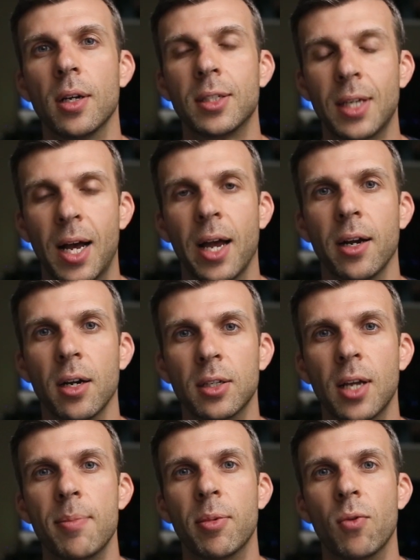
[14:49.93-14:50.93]
to hire a
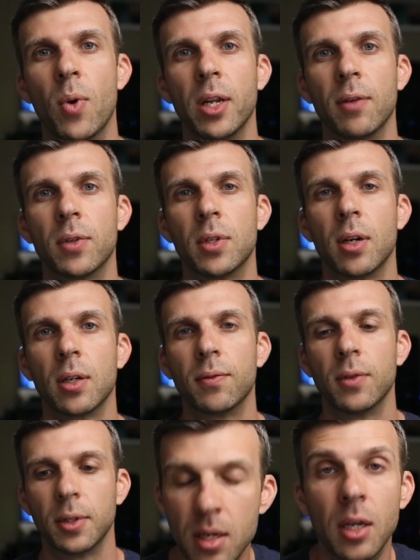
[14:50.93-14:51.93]
type of wedding photographer.